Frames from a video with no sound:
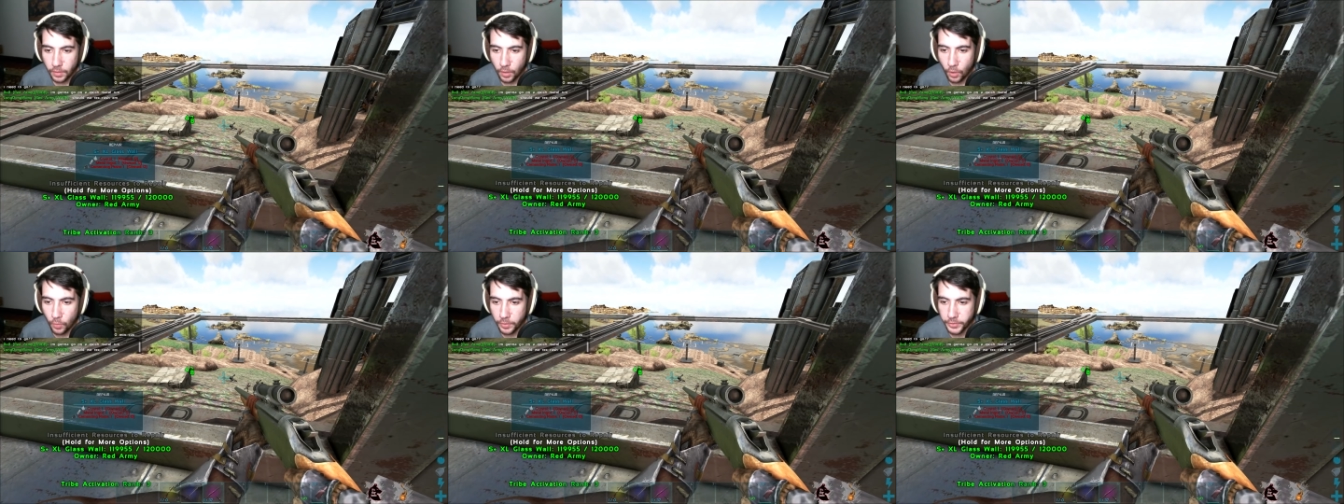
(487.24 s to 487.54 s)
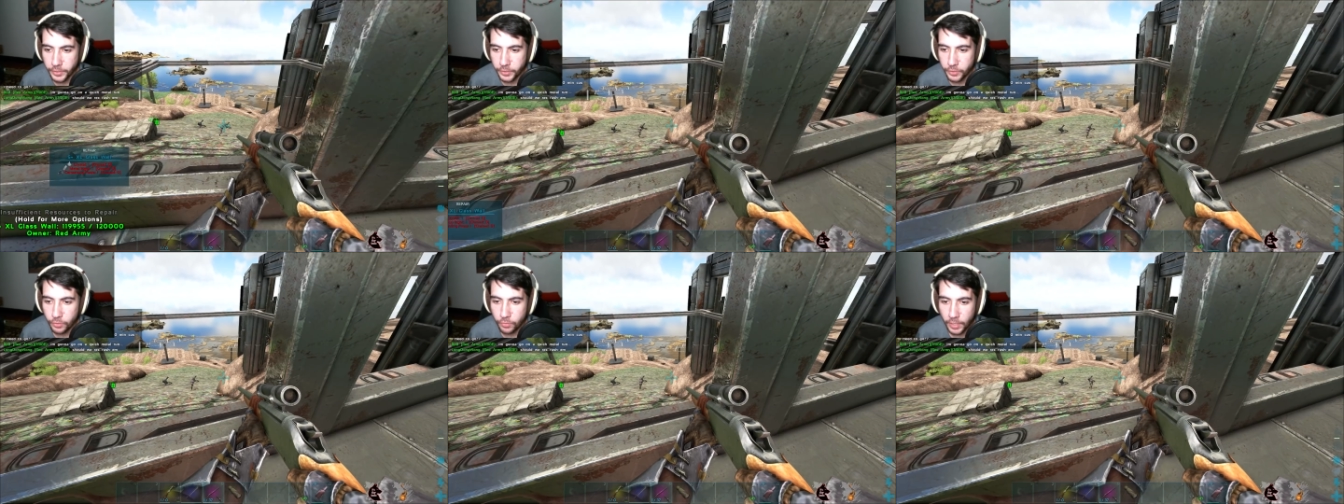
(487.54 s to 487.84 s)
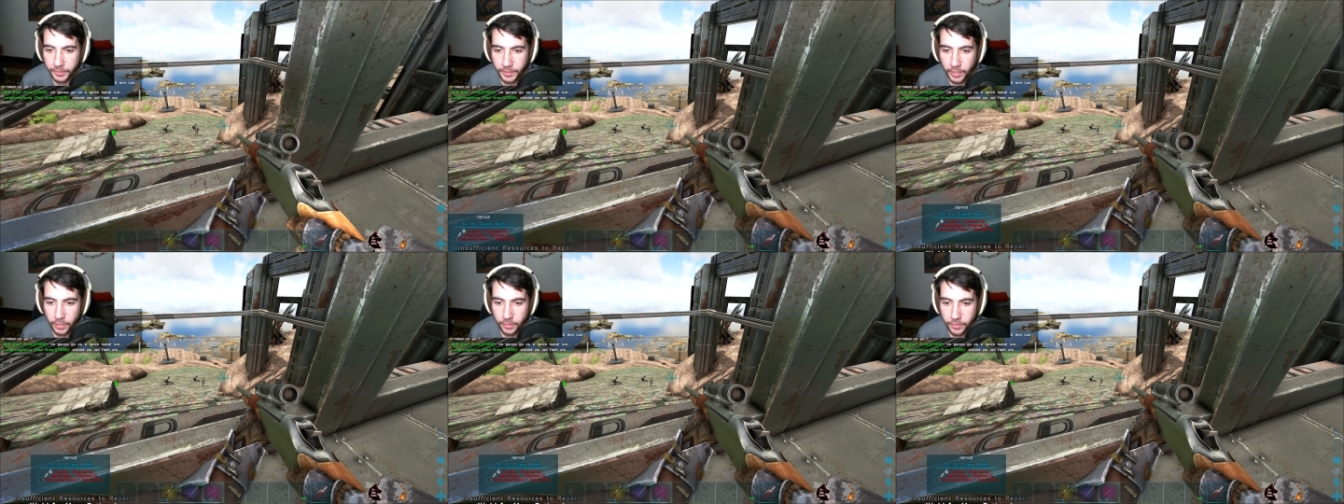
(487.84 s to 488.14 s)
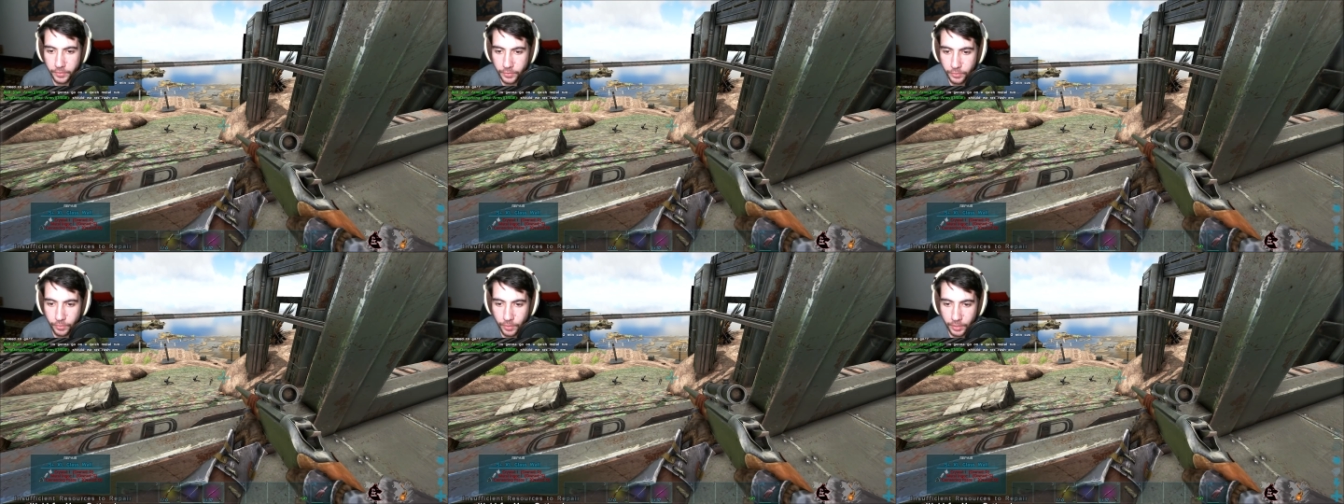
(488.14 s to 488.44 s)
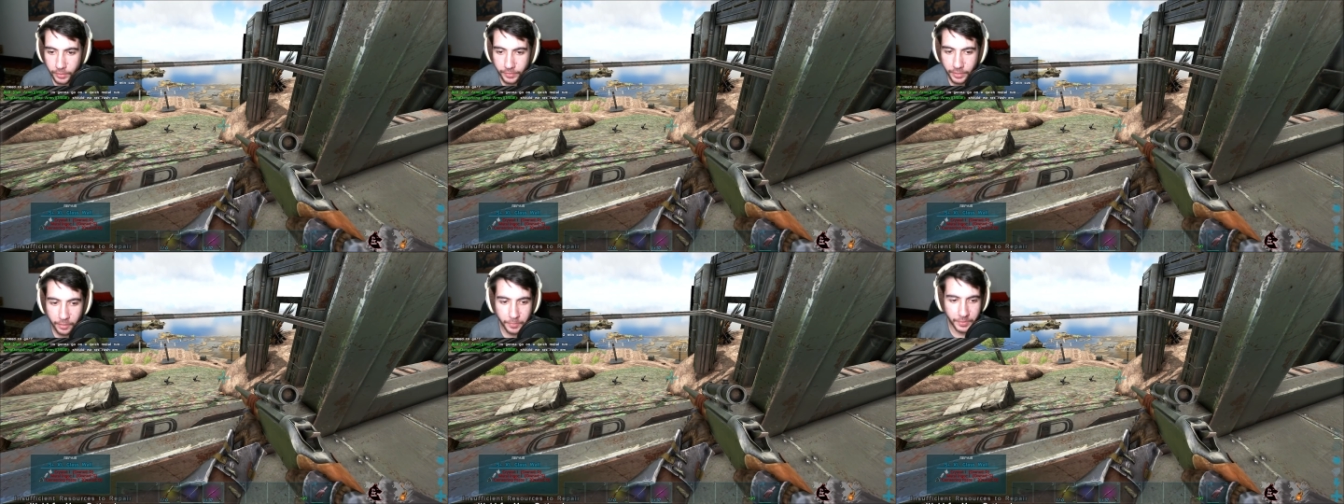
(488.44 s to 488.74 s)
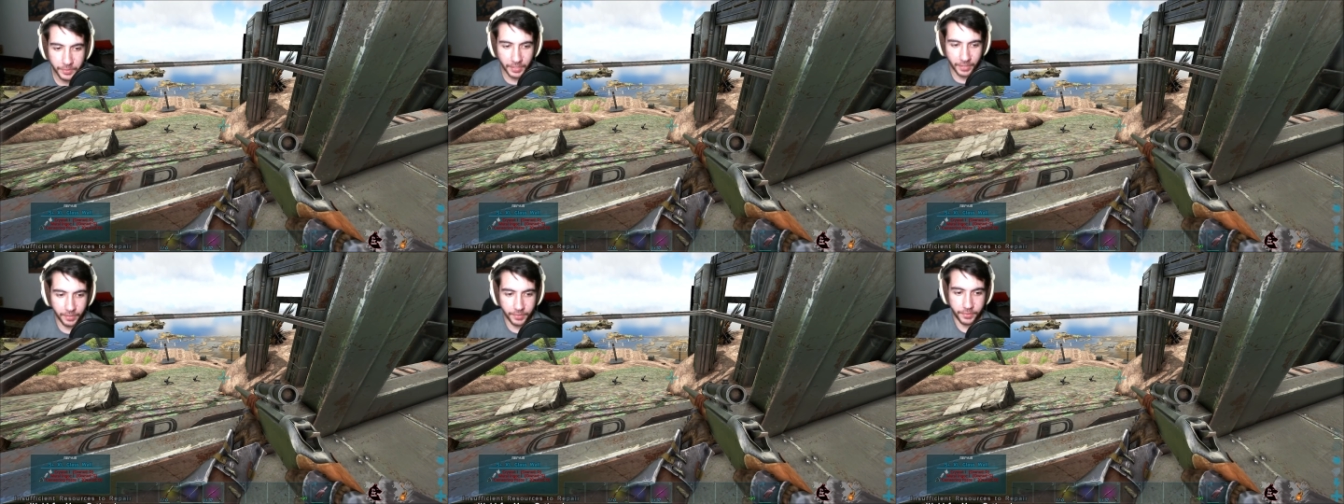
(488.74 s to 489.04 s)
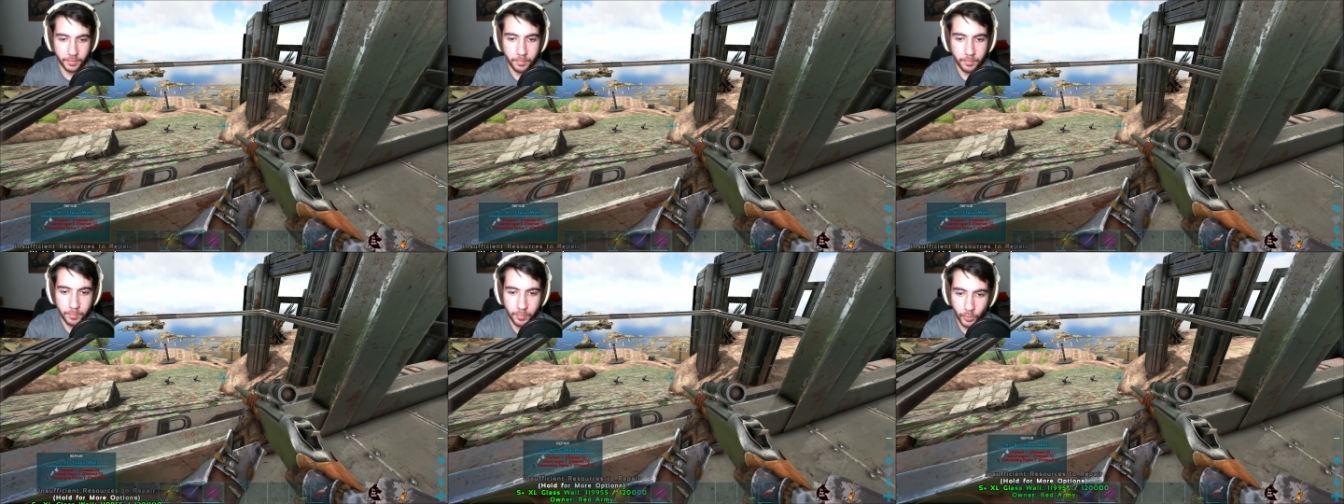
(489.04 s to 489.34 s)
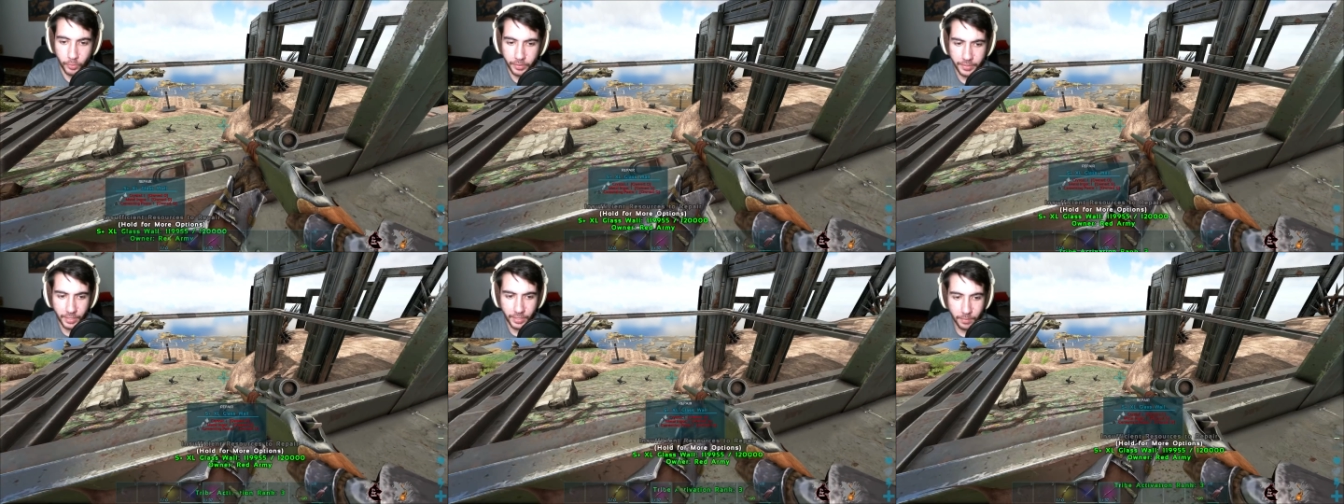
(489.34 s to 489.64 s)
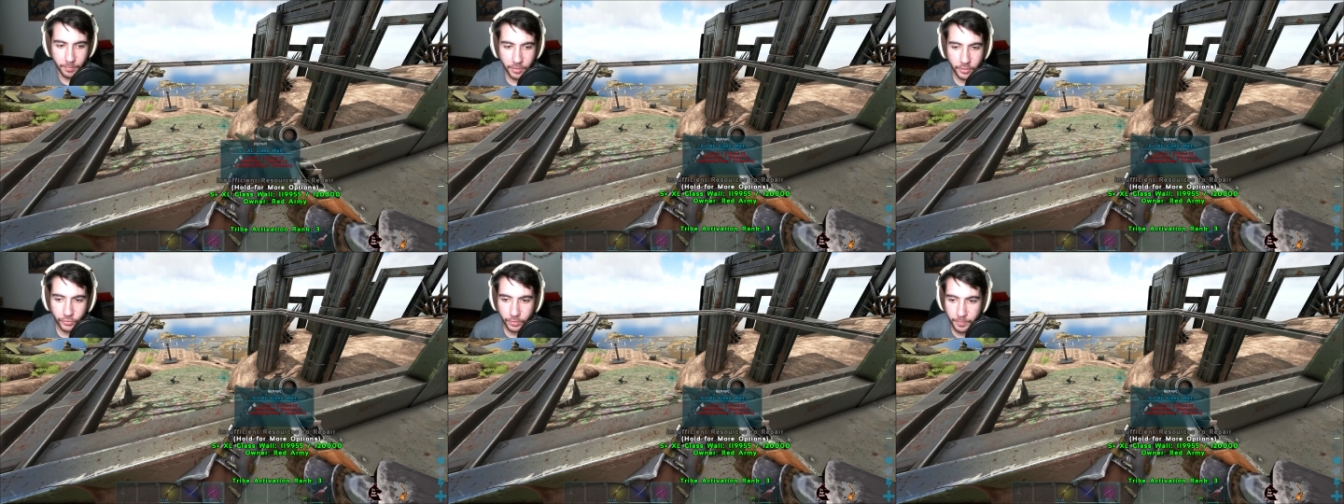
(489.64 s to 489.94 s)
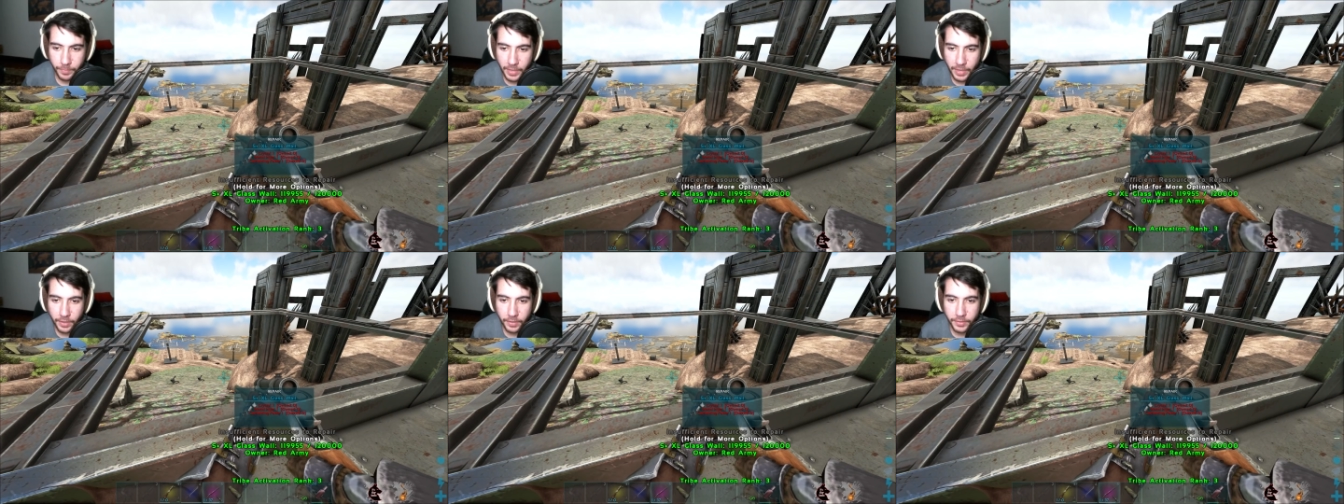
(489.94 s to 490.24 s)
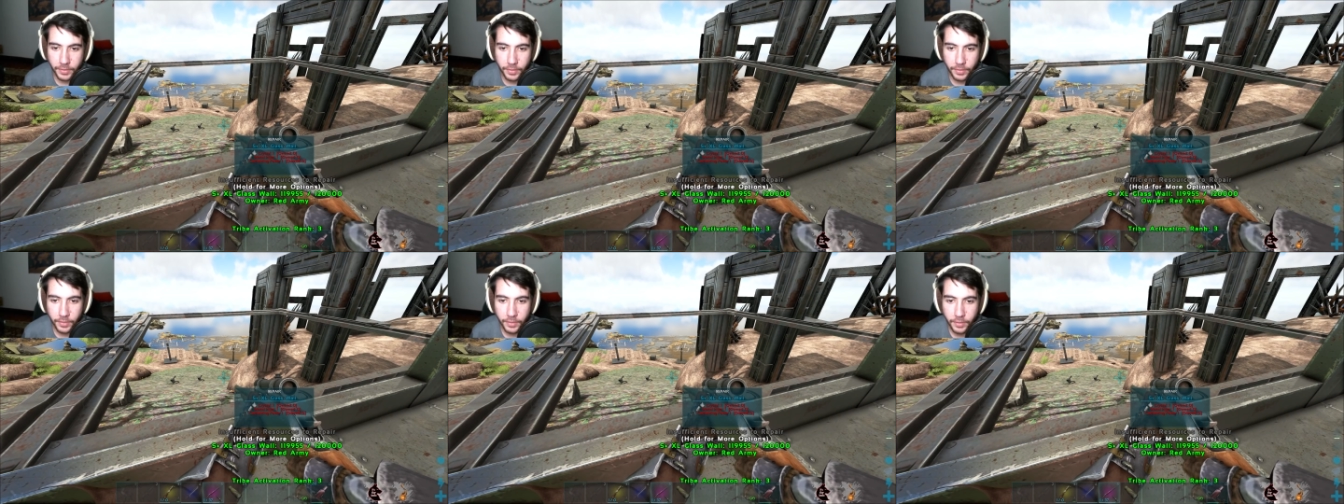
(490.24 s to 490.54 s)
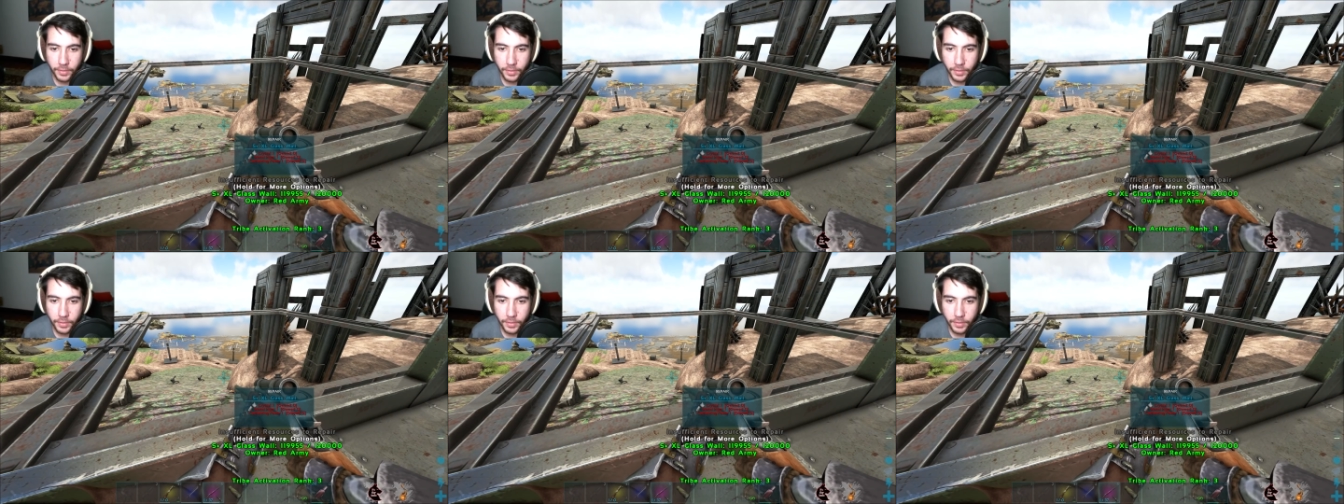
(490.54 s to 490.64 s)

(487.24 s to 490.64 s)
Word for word: there's a dude right there. There's a dude right there. I was taking some bullet damage from that uh,